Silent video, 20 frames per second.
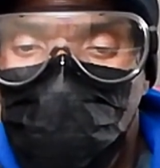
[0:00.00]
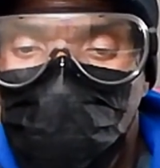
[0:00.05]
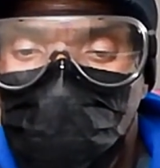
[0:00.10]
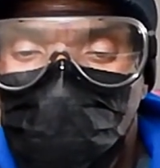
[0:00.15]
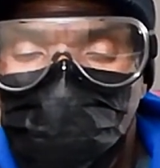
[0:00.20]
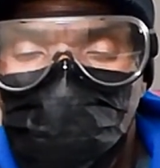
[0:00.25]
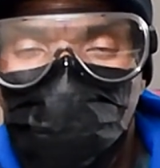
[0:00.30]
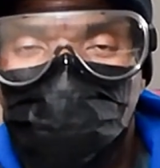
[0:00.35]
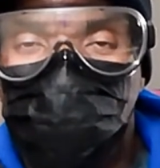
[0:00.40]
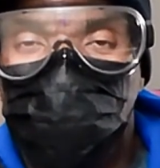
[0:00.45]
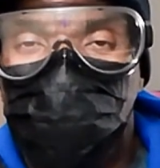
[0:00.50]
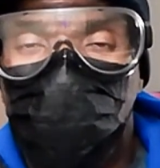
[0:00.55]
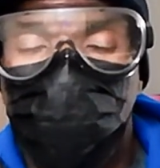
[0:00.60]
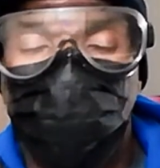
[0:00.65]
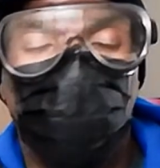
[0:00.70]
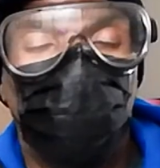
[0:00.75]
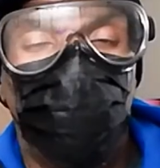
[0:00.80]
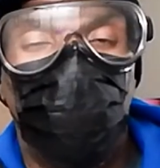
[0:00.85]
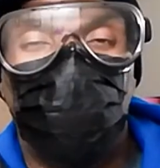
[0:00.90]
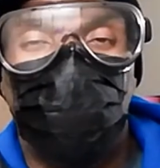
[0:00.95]
I wish
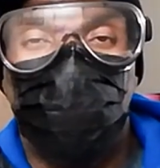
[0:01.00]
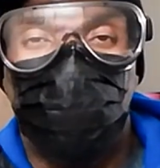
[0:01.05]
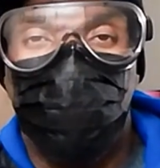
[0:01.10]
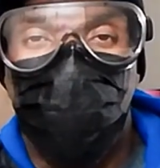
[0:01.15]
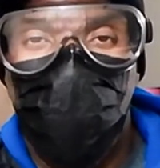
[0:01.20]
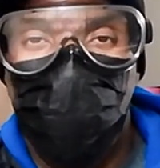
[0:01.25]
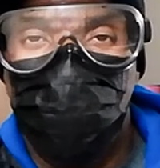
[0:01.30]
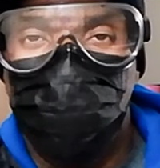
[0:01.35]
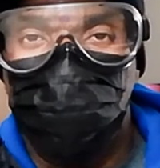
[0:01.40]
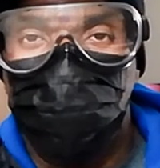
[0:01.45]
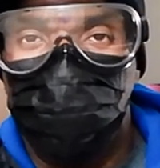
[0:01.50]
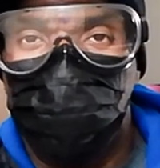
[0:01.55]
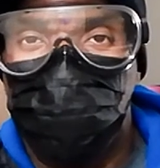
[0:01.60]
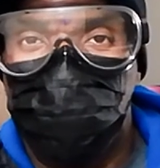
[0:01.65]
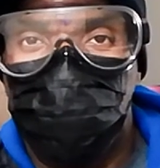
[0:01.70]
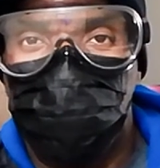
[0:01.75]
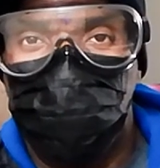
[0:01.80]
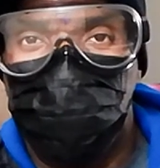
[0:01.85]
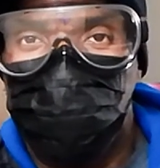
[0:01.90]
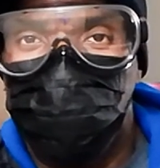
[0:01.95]
nothing but the
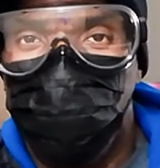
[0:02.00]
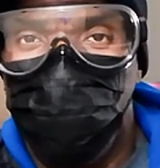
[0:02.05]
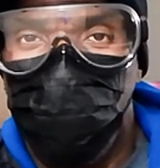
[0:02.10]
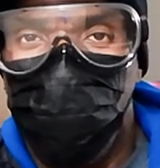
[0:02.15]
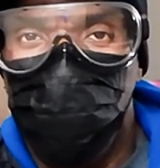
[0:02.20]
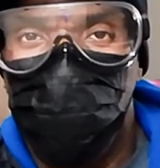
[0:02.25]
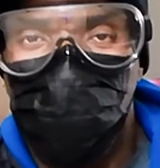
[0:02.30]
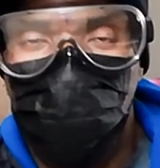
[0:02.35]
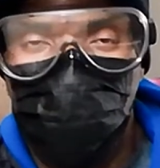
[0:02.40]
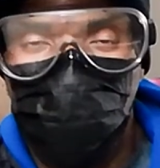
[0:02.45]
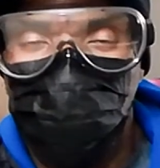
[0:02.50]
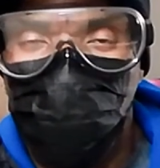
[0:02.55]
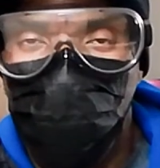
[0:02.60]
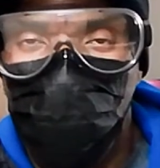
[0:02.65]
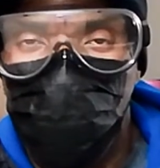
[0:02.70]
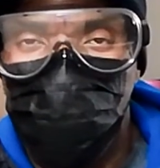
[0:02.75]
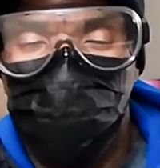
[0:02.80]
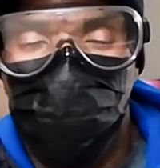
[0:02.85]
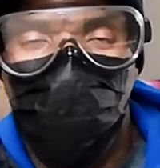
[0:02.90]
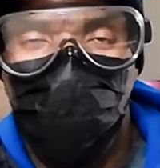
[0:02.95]
best from the
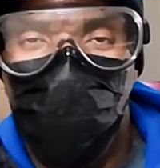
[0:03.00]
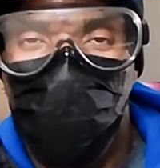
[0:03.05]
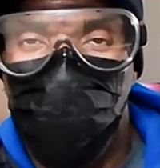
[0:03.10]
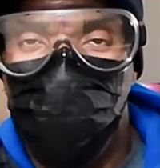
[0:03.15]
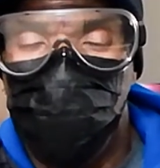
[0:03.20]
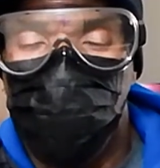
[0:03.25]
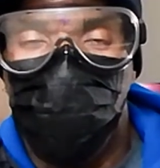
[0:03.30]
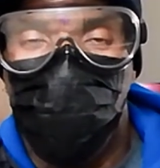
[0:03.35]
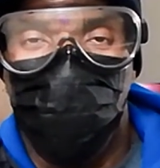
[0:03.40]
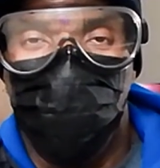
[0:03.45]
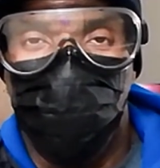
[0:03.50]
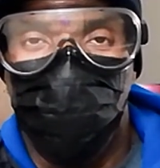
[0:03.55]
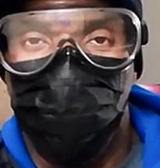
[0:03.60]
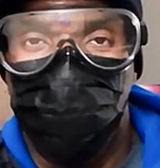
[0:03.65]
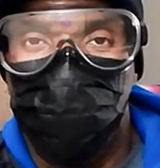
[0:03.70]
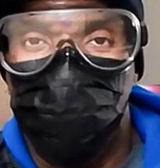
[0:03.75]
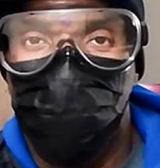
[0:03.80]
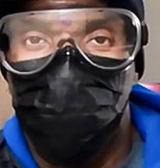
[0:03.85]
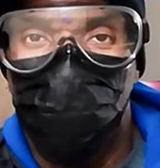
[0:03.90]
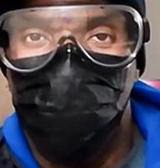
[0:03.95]
Utah Jazz
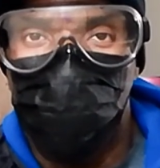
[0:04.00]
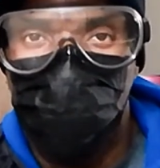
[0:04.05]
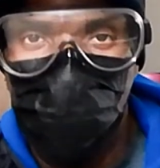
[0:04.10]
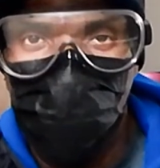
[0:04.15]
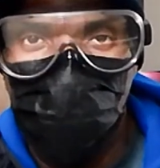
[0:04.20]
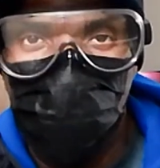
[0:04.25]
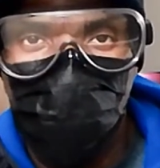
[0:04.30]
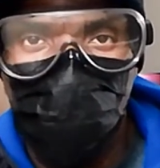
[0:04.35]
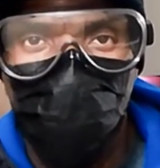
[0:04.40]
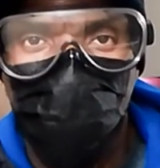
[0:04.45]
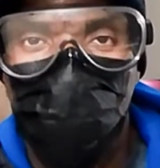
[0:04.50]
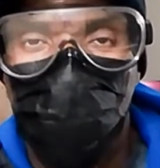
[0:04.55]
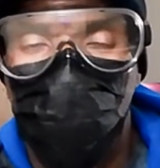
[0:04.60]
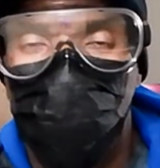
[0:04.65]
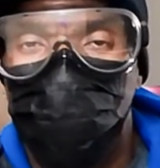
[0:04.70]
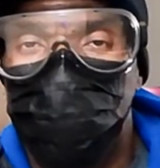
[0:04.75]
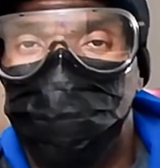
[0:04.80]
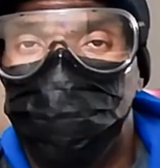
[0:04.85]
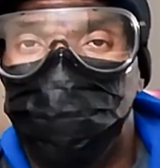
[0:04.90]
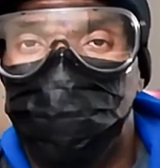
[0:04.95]
and Rudy
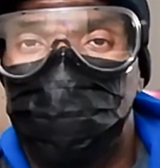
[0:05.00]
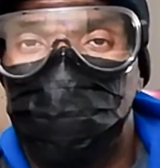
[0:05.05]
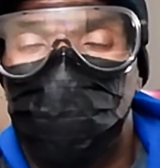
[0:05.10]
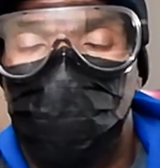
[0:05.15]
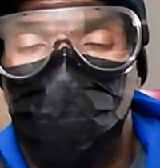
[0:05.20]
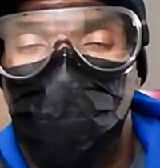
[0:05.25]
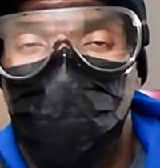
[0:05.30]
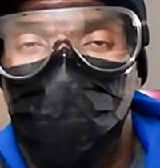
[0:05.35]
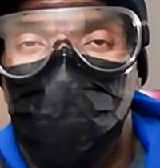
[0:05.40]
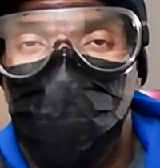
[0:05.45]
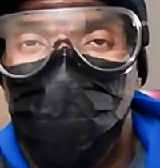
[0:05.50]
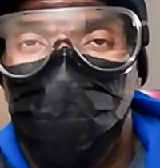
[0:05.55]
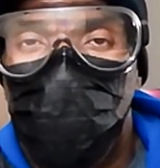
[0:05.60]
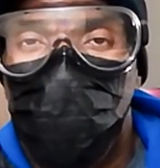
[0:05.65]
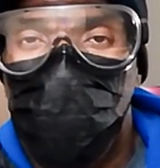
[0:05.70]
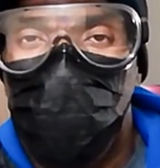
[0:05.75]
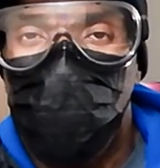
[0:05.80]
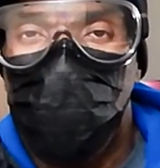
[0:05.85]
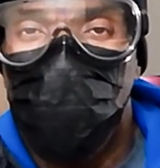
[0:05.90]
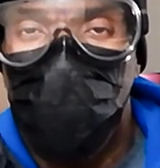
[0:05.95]
Gobert
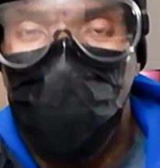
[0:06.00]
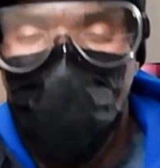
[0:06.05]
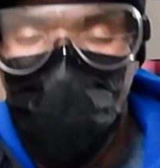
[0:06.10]
and